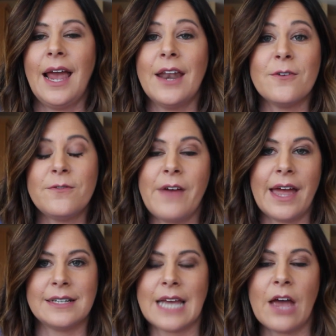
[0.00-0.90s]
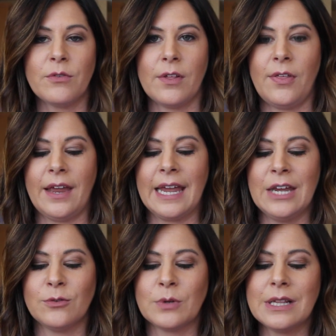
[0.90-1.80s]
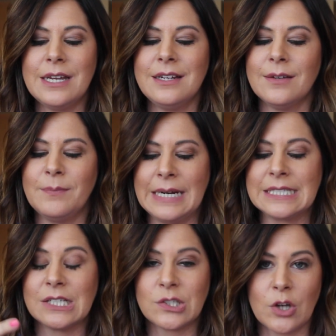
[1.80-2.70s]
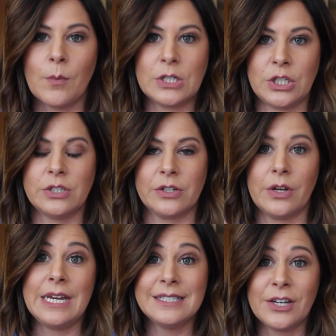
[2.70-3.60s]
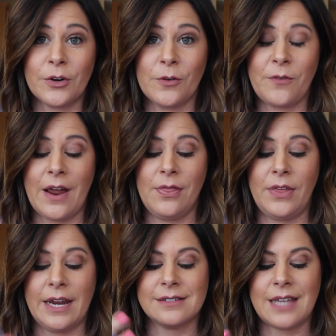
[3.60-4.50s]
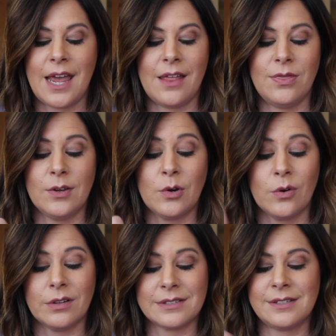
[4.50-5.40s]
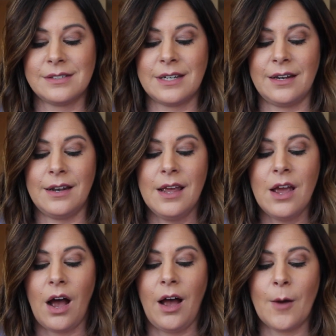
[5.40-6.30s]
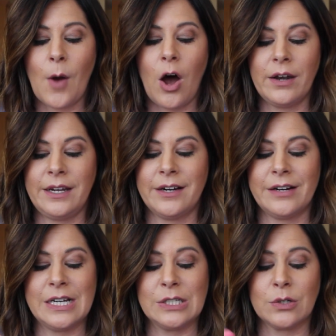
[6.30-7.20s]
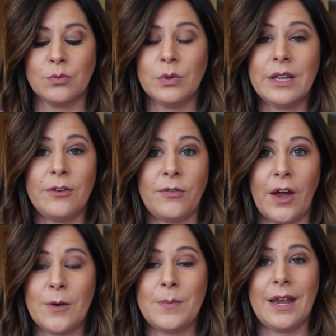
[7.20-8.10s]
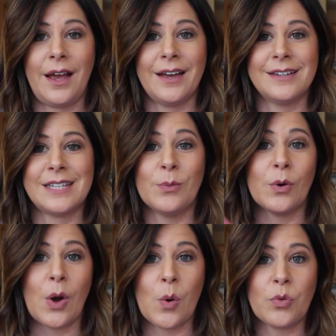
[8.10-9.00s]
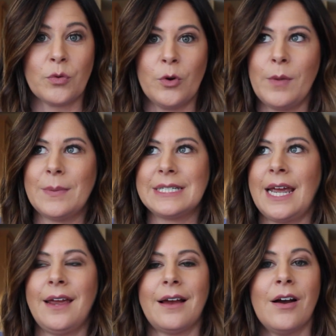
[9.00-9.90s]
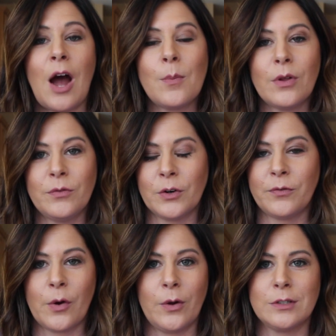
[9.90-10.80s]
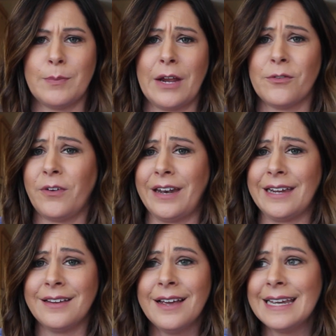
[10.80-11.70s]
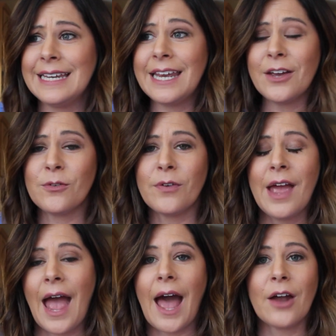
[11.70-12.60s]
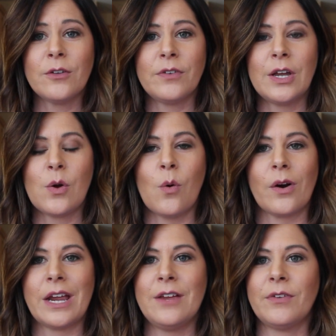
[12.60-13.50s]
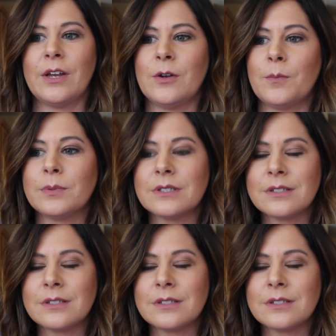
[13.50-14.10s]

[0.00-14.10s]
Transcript: an event, everything. It really makes it so much easier to find things. And the Google Assistant on here is really fun because it will go through, maybe take a couple of your photos, make a funny GIF out of it, or even